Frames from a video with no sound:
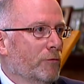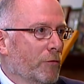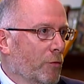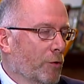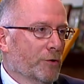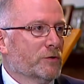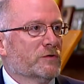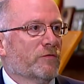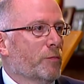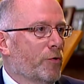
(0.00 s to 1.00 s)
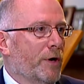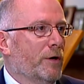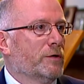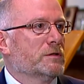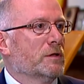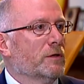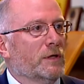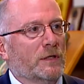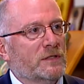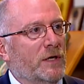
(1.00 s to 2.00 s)
the words of the prayers, to
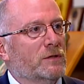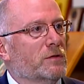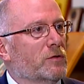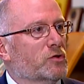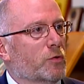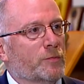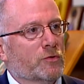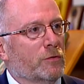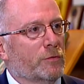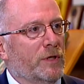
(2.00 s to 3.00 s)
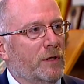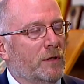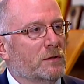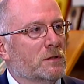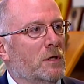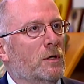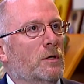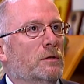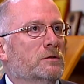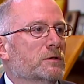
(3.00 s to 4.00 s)
attend to the scriptural readings,
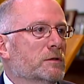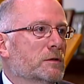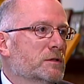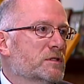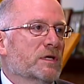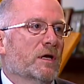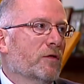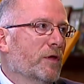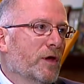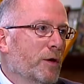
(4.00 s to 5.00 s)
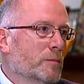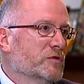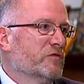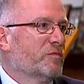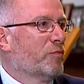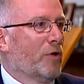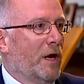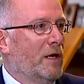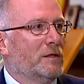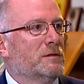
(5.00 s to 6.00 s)
to sing the hymns of
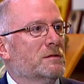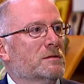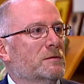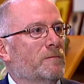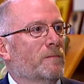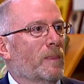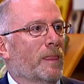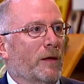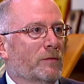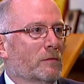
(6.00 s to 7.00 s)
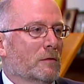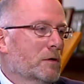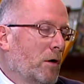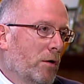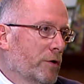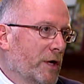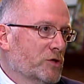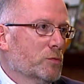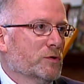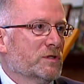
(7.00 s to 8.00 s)
praise that the
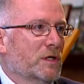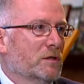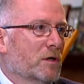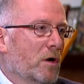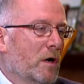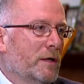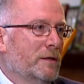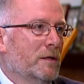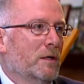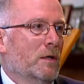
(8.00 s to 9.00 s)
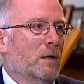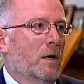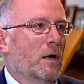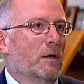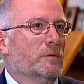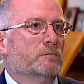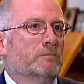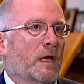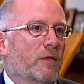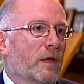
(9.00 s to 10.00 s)
congregation will sing to God, um,
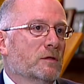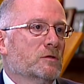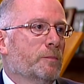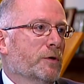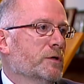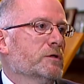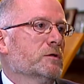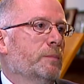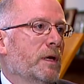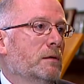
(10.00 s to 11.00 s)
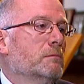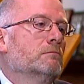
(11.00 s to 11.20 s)
and then to participate